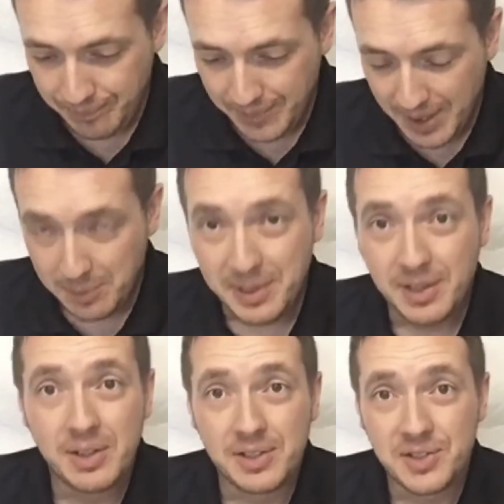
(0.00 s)
I'll be
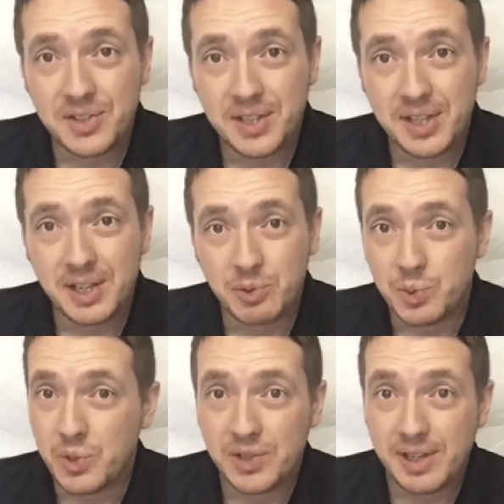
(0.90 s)
honest, it was
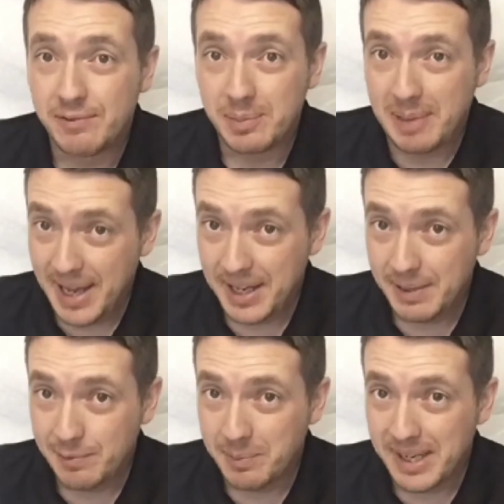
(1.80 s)
worth every penny
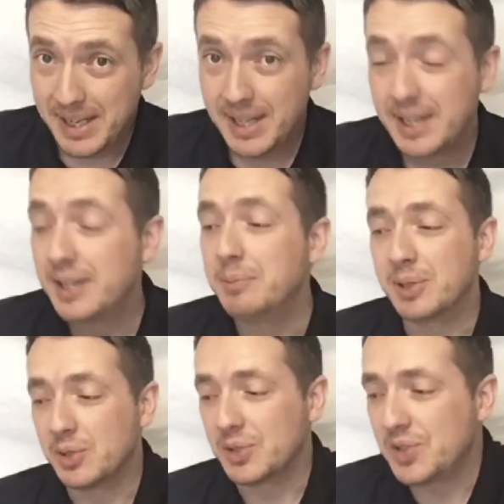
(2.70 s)
for me,
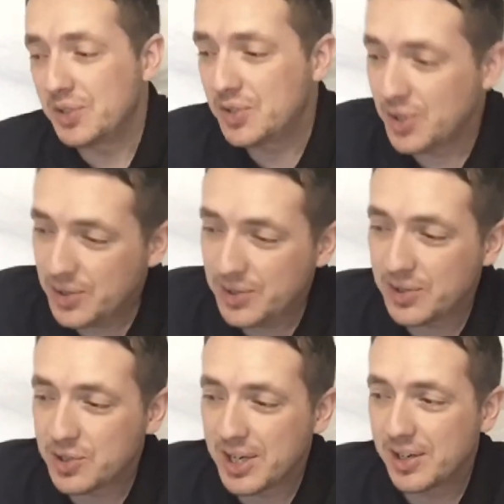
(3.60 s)
because it took the
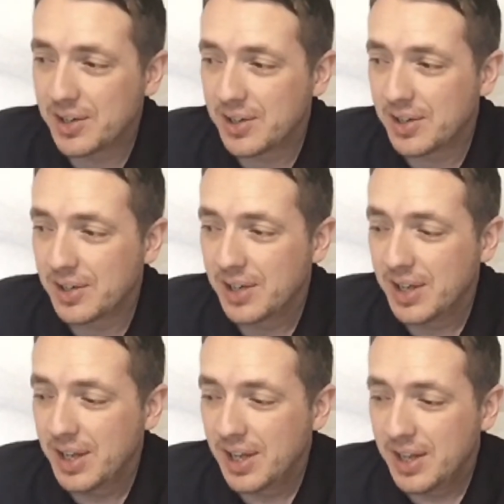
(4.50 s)
trigger
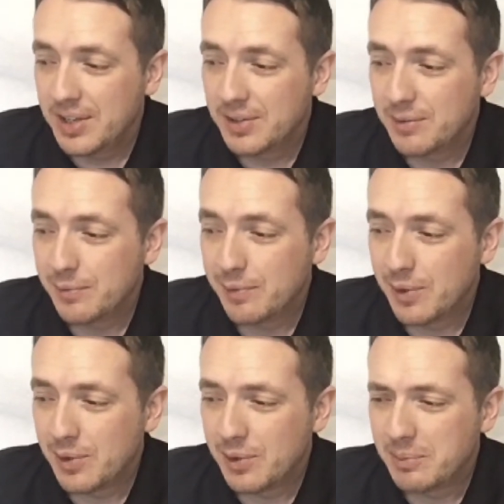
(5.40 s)

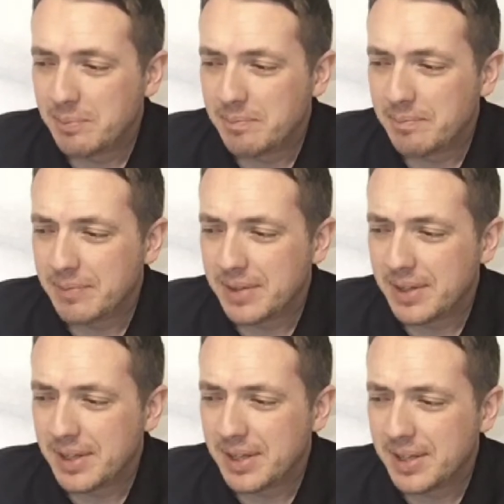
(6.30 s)
from,
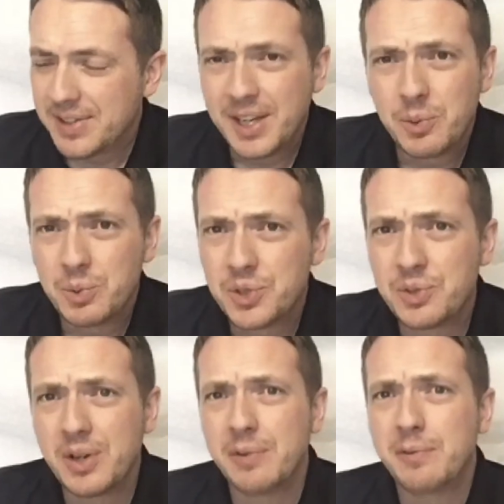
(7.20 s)
I think it was
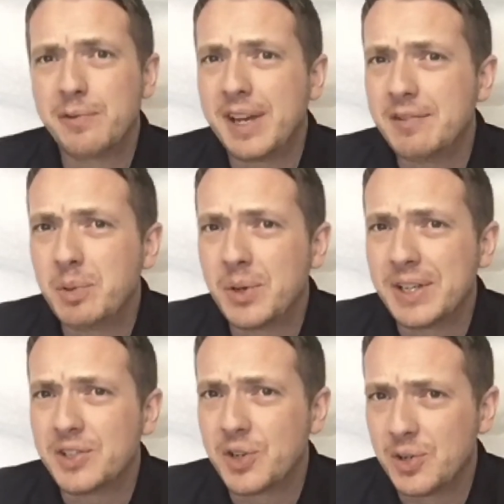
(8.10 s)
around
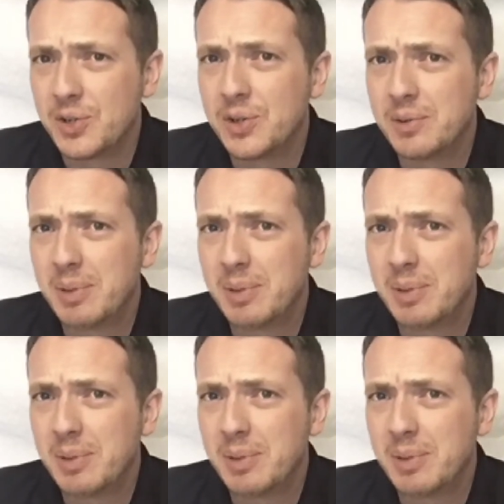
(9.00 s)
£5.2 to